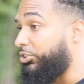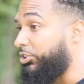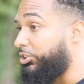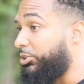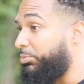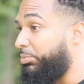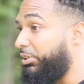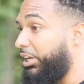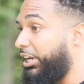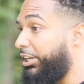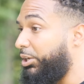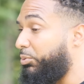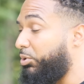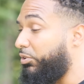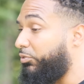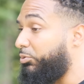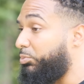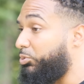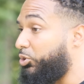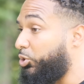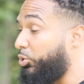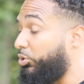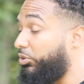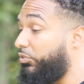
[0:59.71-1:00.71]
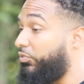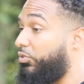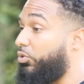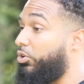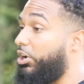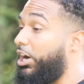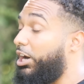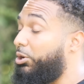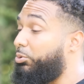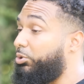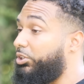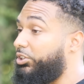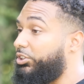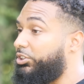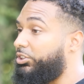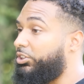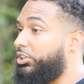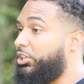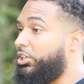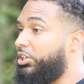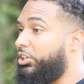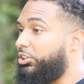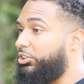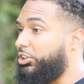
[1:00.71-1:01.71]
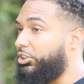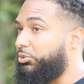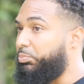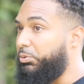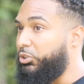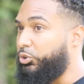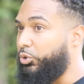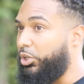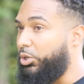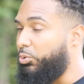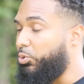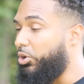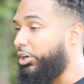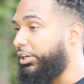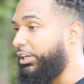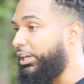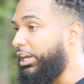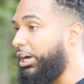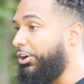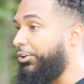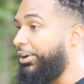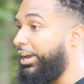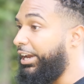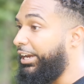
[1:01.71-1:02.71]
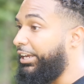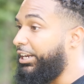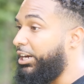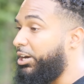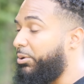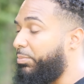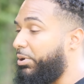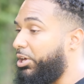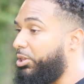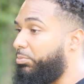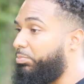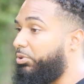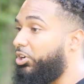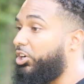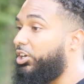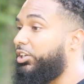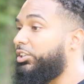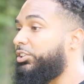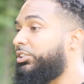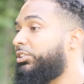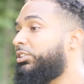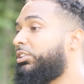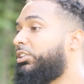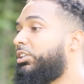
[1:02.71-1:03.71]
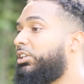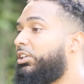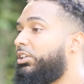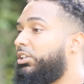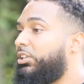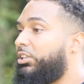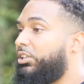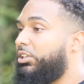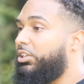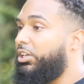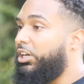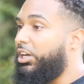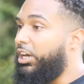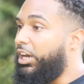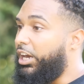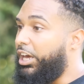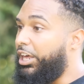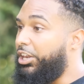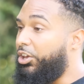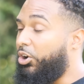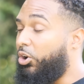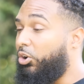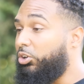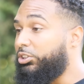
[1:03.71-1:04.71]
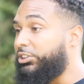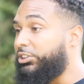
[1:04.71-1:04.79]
used to be anywhere from 2 to 4 hours, just between working out and hanging out by the bars. And the whole